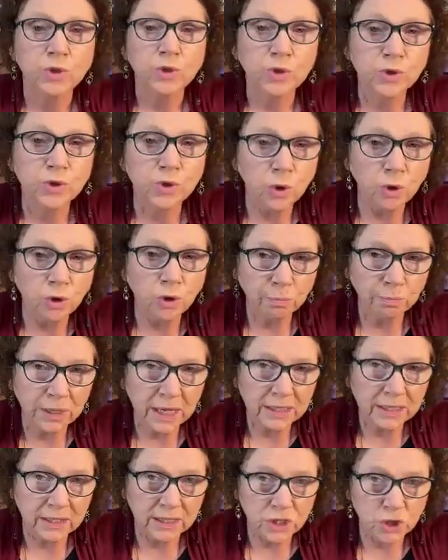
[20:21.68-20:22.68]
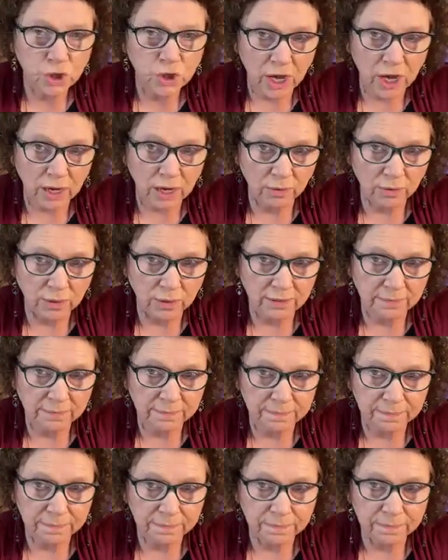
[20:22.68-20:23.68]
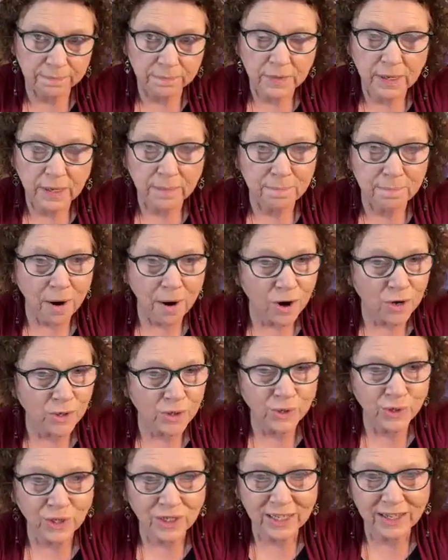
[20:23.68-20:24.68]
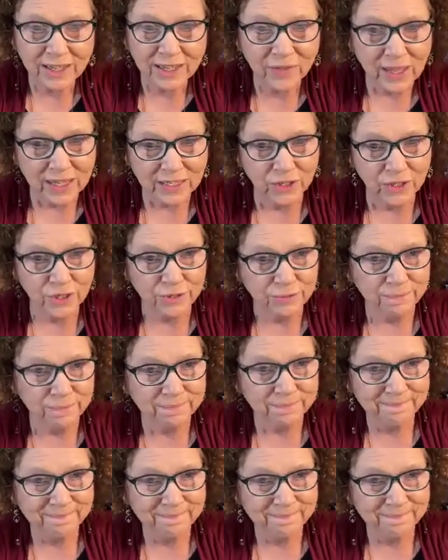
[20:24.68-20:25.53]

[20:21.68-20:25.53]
Solar plexus chakra. Mars is going to give that to you.